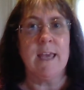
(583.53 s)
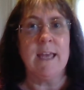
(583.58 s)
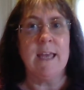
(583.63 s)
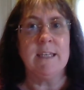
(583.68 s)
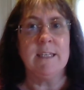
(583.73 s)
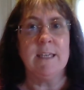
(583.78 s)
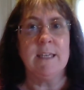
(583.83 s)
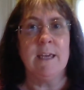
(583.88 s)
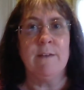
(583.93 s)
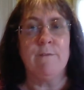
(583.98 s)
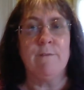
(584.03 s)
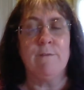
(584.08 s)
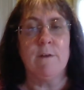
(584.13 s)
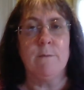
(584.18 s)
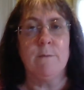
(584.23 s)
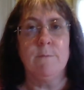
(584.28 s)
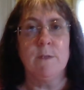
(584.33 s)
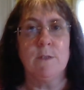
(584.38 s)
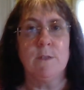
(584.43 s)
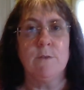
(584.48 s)
getting it
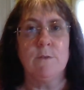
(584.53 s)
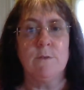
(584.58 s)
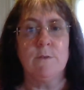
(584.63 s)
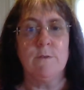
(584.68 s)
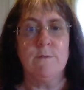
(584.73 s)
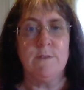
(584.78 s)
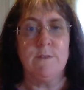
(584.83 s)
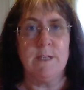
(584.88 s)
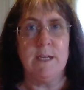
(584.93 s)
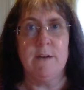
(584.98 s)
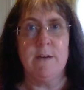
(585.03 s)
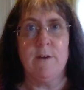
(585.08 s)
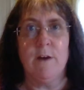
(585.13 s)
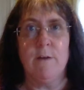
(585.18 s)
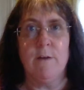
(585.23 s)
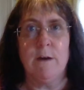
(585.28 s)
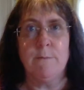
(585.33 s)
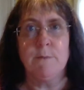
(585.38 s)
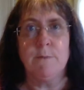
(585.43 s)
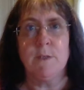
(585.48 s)
from the sort of
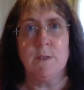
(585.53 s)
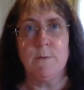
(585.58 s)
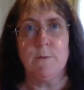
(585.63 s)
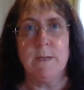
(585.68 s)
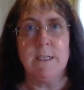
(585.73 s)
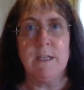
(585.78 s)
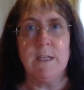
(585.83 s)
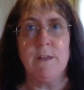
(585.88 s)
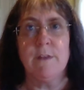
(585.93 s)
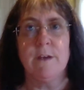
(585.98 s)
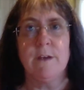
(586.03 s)
0 up to 20,